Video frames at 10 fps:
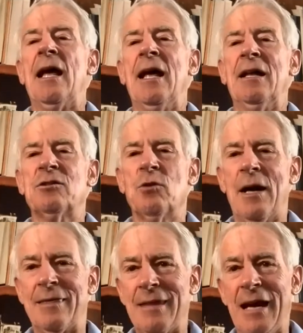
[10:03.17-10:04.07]
And so at
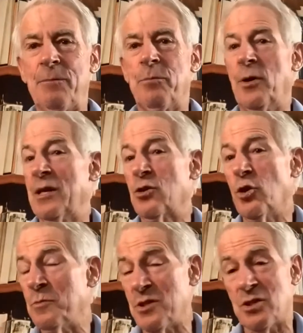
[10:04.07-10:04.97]
that point, it
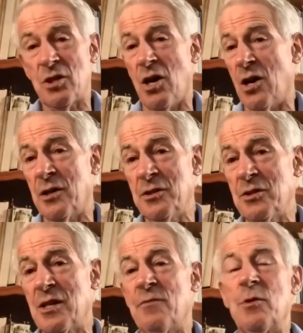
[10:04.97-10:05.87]
could be
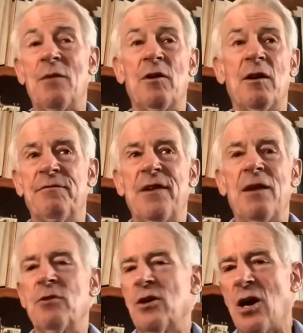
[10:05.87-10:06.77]
songs. If you have a
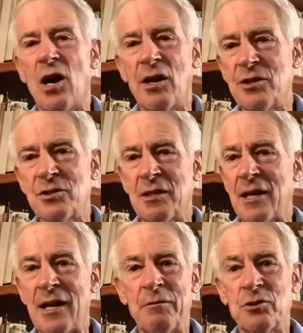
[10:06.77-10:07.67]
favorite artist in the
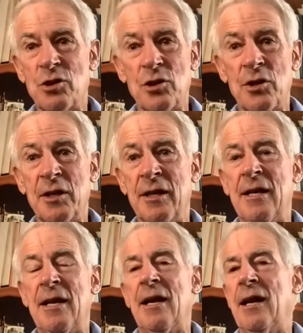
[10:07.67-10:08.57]
language you're learning,
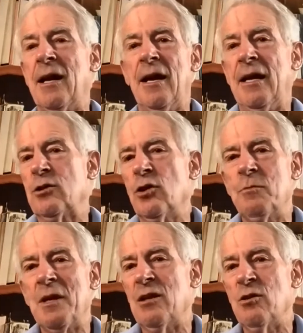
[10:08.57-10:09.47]
it could
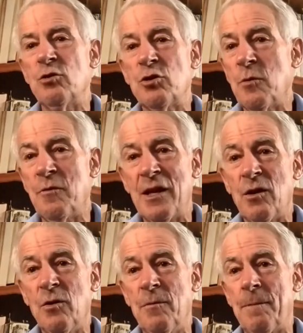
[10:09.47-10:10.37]
be a YouTube
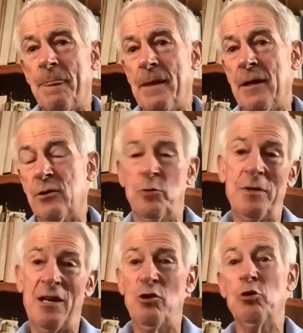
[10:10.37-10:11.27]
video. It could be
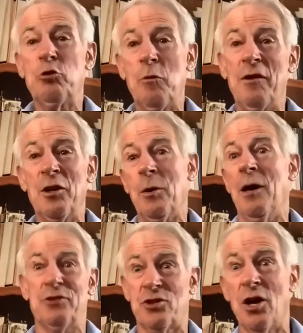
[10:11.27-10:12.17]
a YouTube video
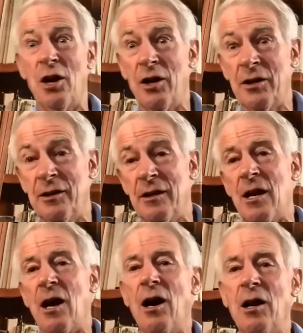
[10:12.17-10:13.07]
of a song.
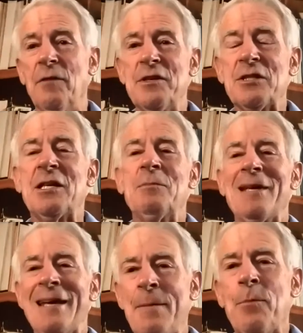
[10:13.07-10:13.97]
All of these can
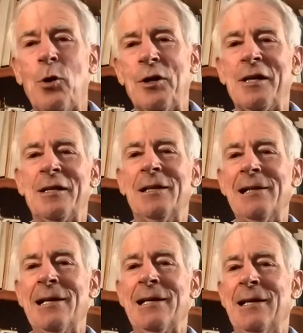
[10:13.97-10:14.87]
be imported into
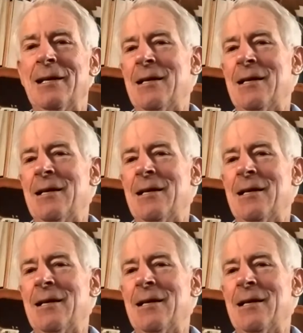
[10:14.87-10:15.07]
LingQ.